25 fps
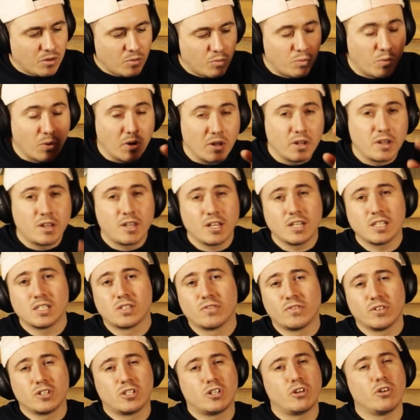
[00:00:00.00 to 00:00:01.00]
One thing's
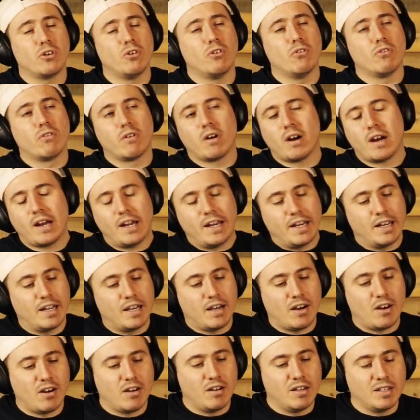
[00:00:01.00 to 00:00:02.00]
for sure, right?
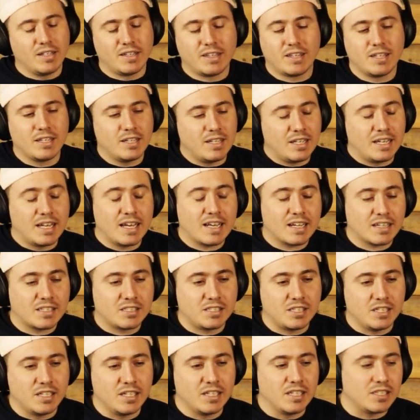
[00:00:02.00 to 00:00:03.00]
Next
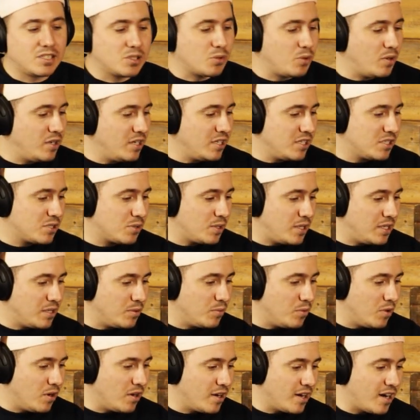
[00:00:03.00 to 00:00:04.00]
year,
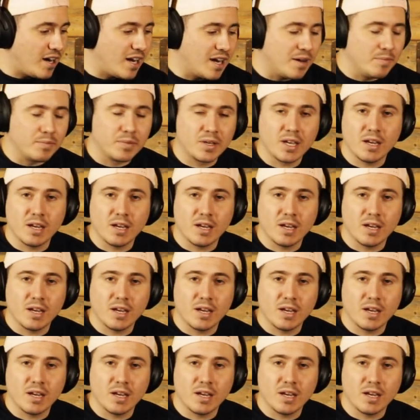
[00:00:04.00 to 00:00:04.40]
2021, I am